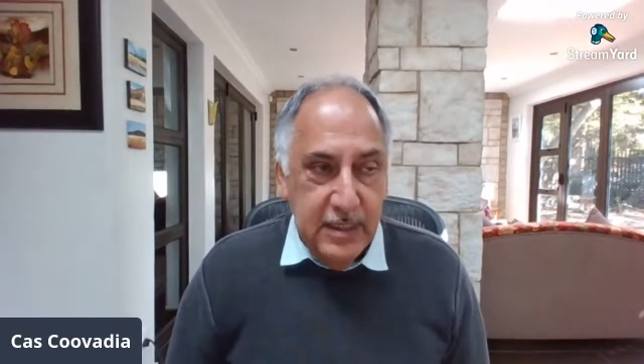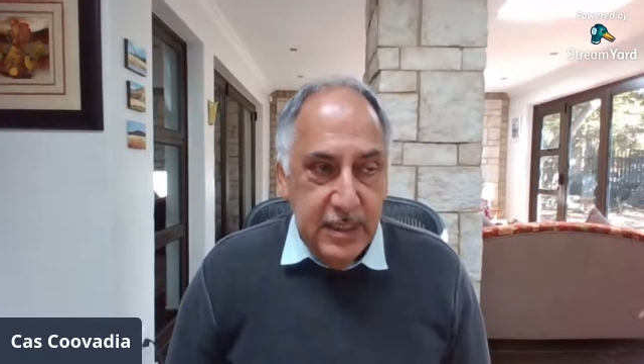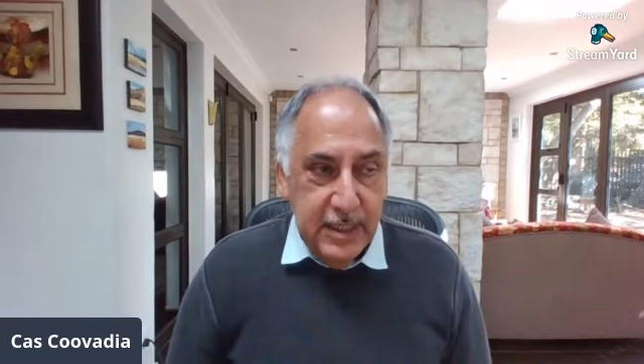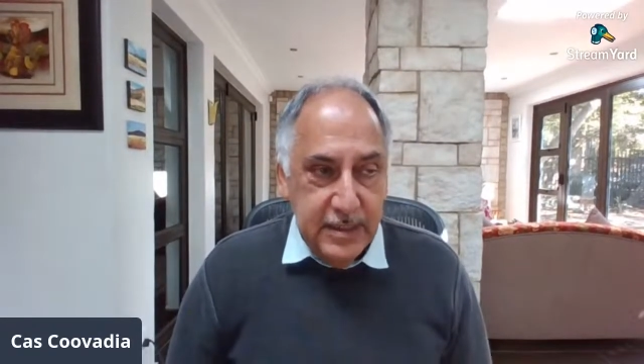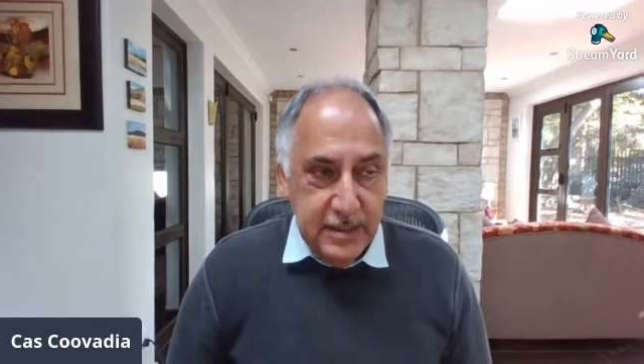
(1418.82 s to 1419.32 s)

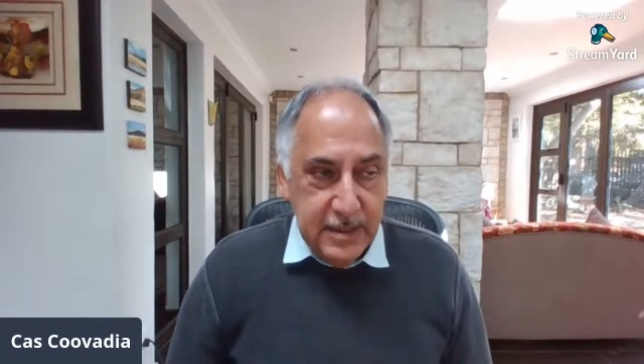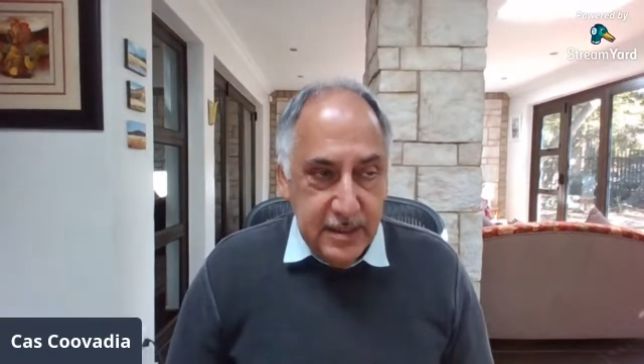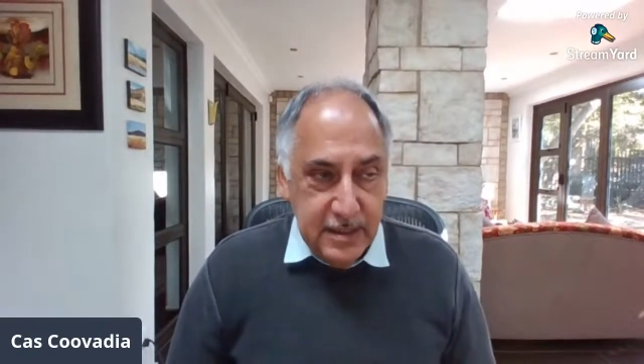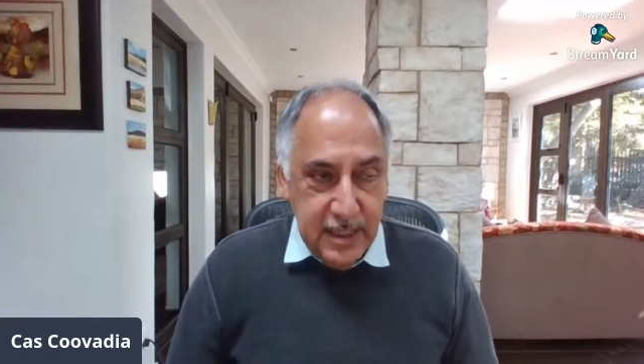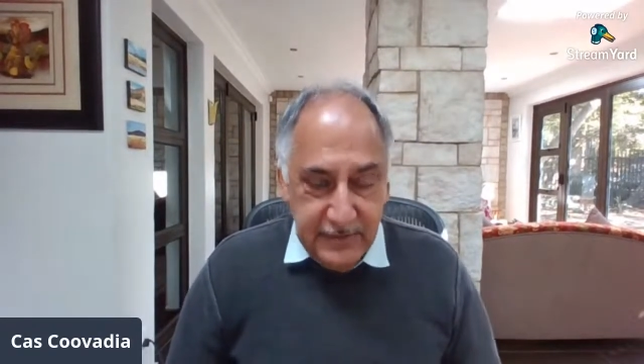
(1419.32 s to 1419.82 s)
that
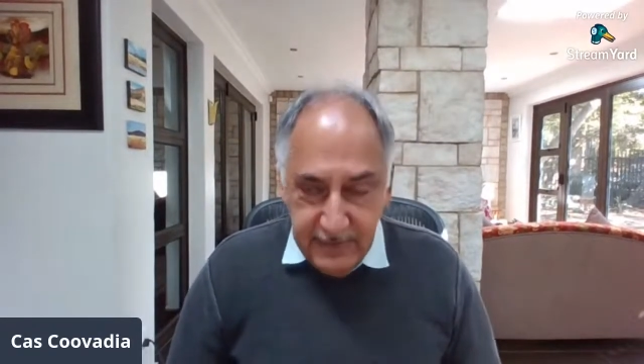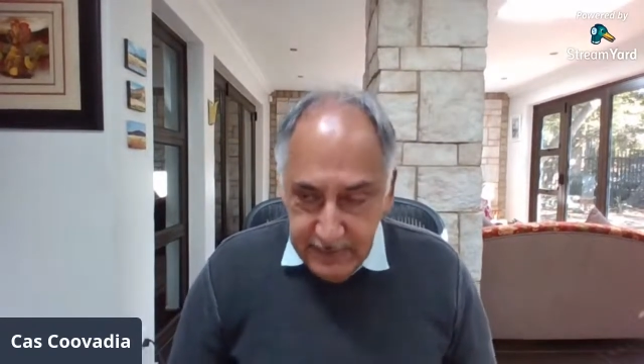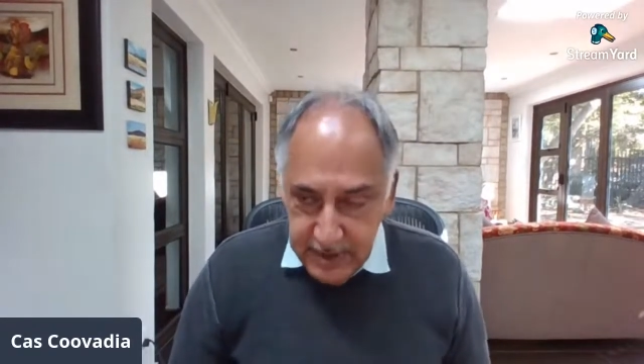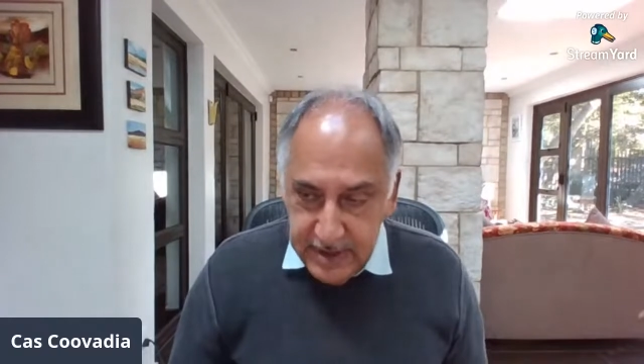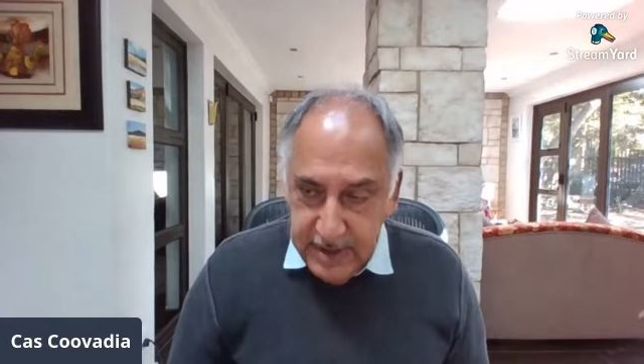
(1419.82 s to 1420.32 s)

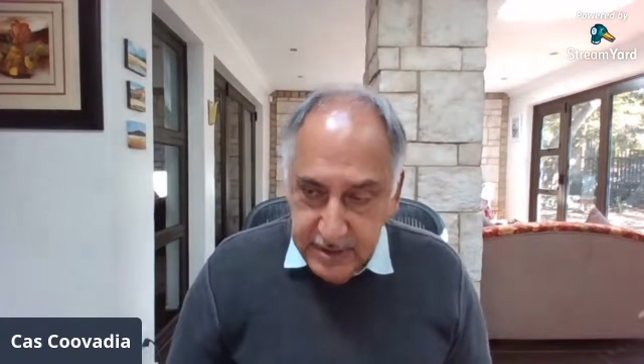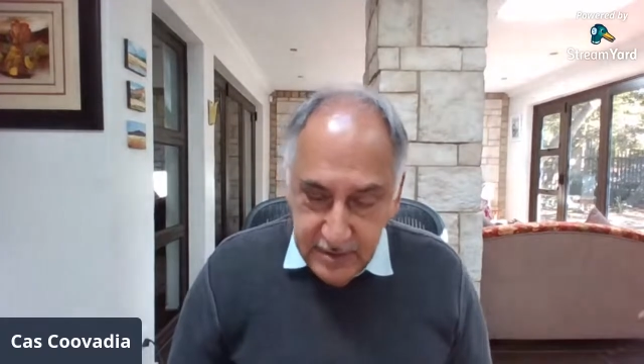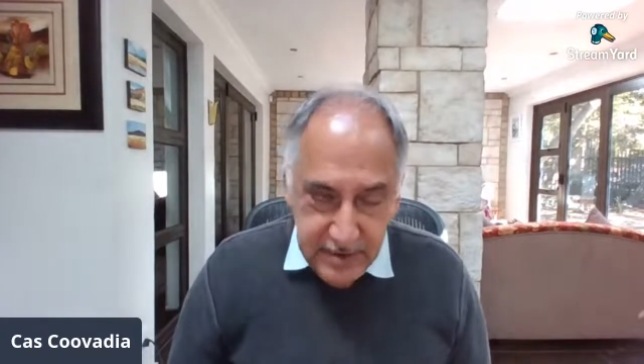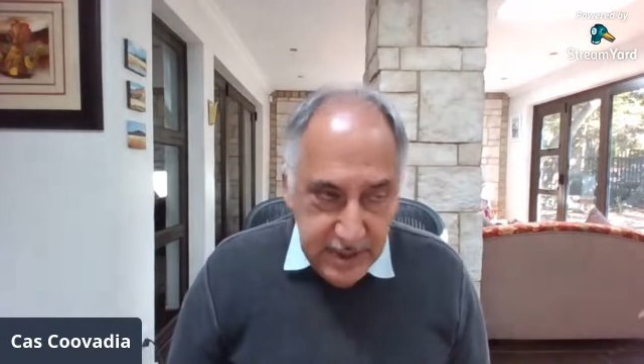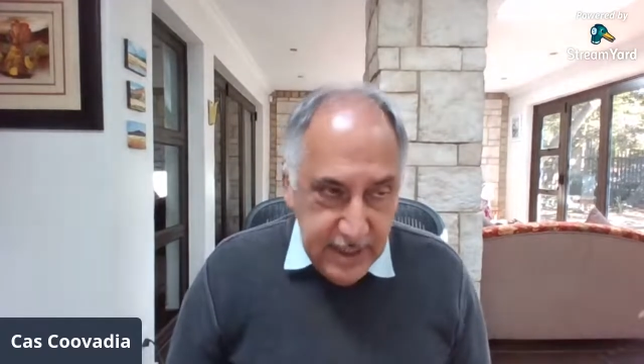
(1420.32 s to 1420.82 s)
government needs
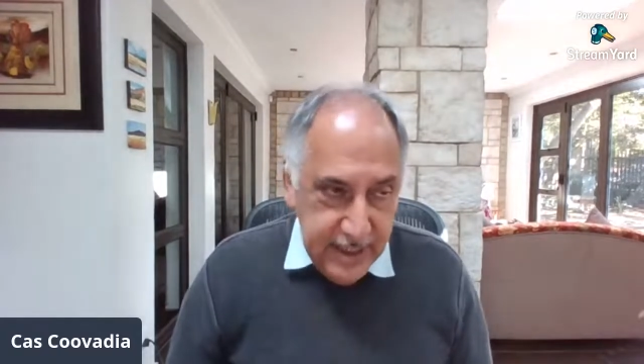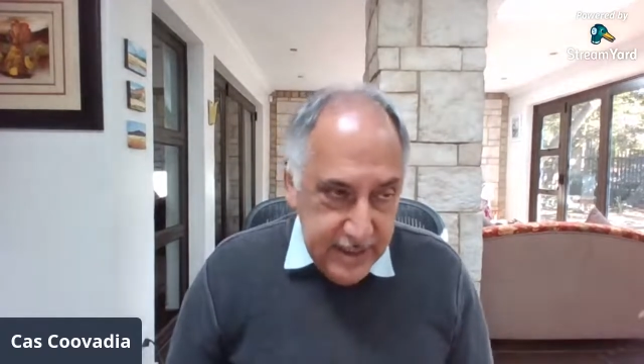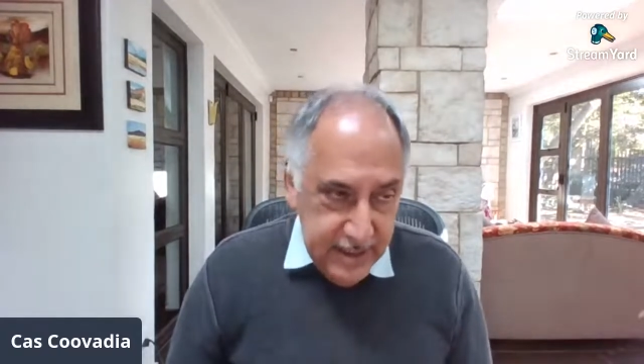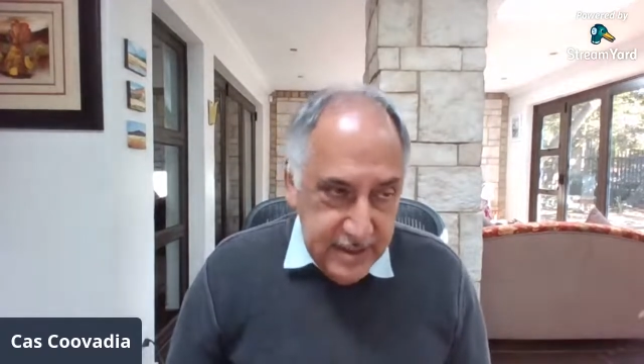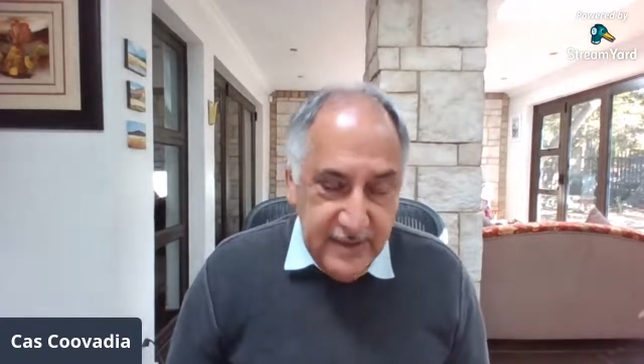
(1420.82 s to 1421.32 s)
to then
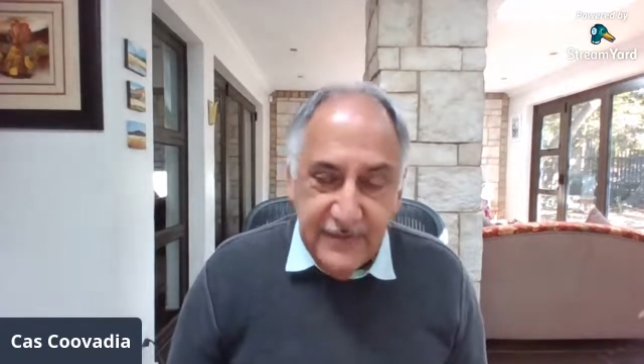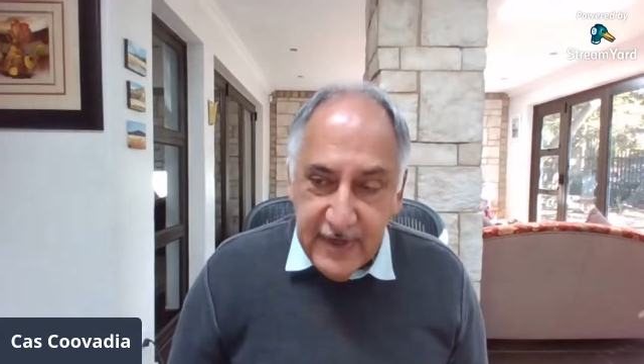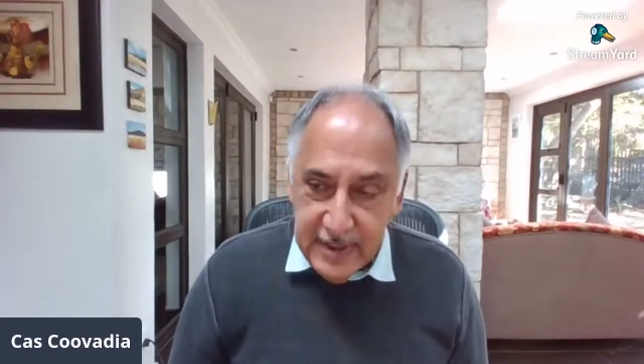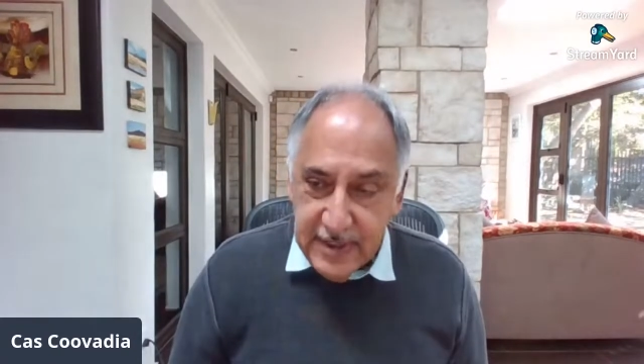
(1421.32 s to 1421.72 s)
identify